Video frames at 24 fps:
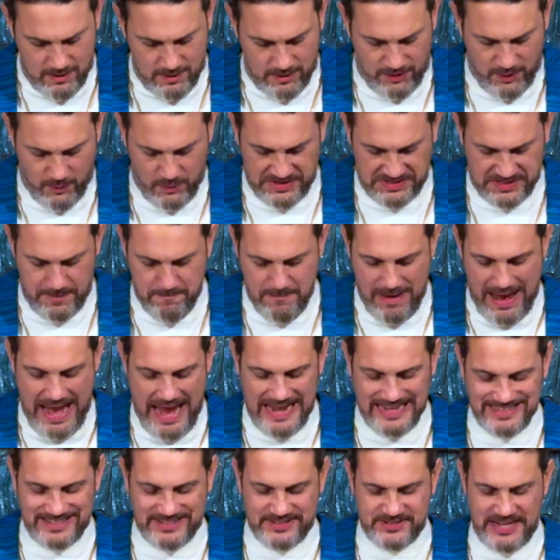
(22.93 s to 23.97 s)
There was a
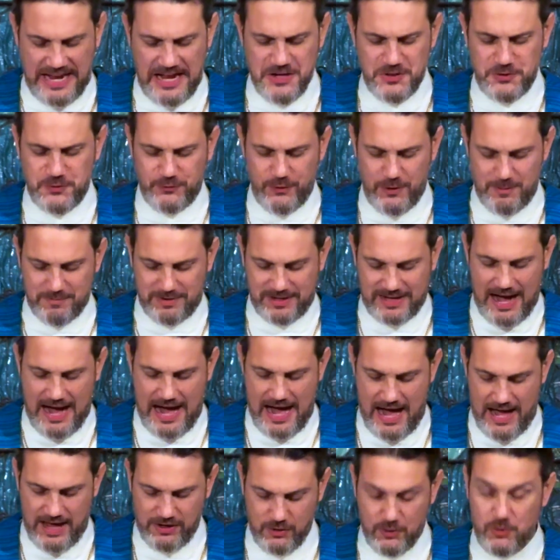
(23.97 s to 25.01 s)
man sent from
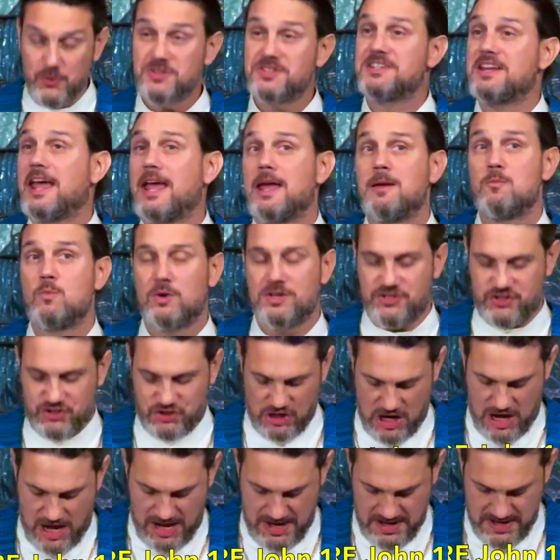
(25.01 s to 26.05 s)
God whose name was
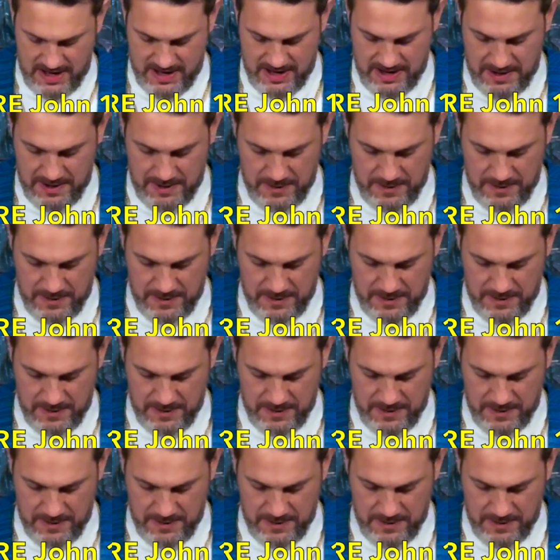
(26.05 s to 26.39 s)
John.